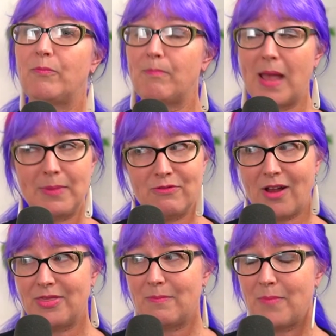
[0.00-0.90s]
Maybe
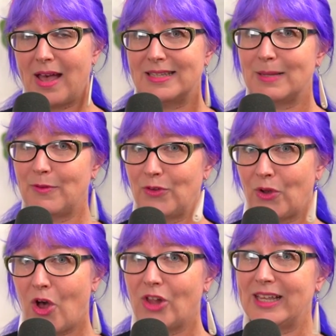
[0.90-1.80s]
run them by some of your
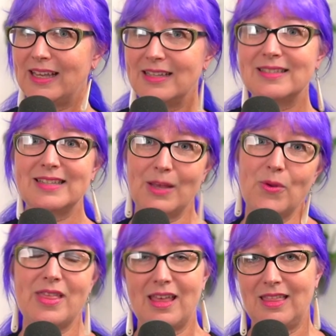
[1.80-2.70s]
colleagues, see
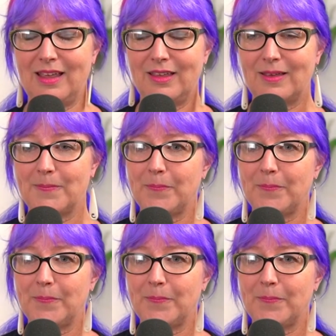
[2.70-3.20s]
what they think.